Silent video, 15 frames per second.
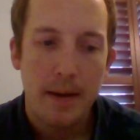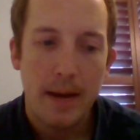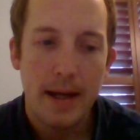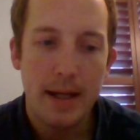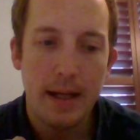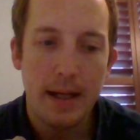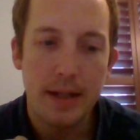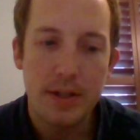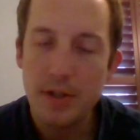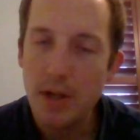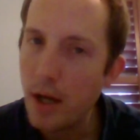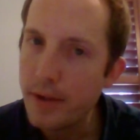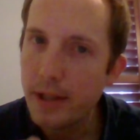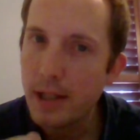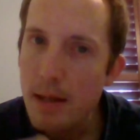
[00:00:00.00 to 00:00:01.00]
It's
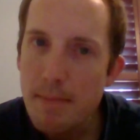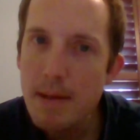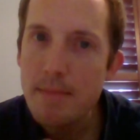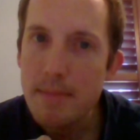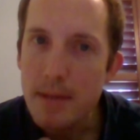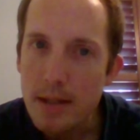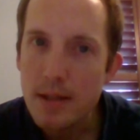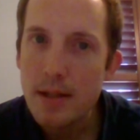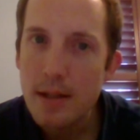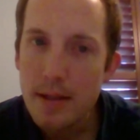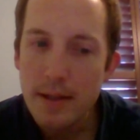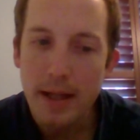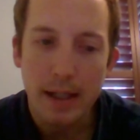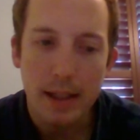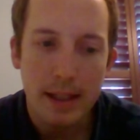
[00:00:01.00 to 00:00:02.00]
not the commitment
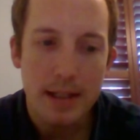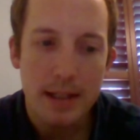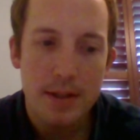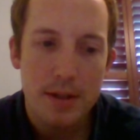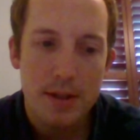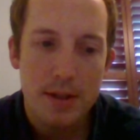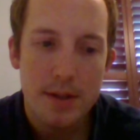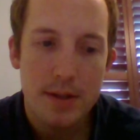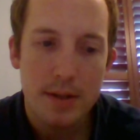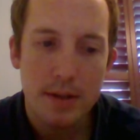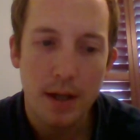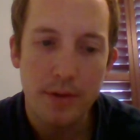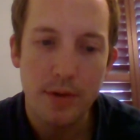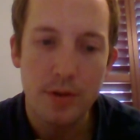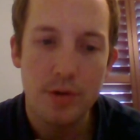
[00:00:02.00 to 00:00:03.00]
that gets
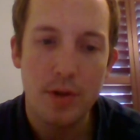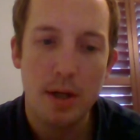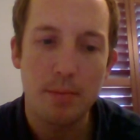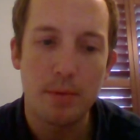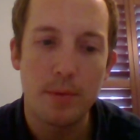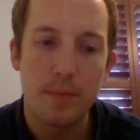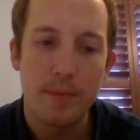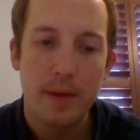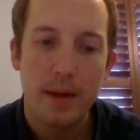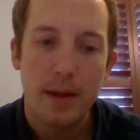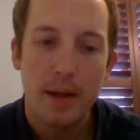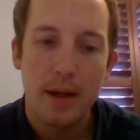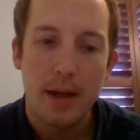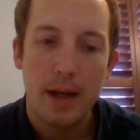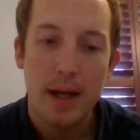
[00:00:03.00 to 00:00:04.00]
us in trouble.
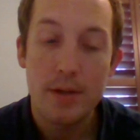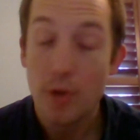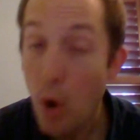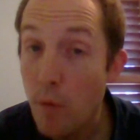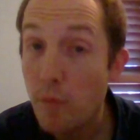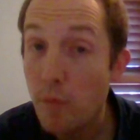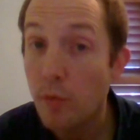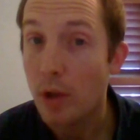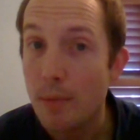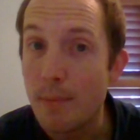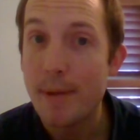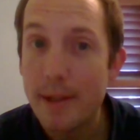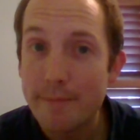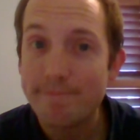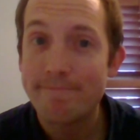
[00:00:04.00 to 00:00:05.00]
It's
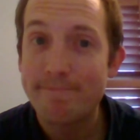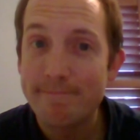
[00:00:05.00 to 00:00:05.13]
overcommitment.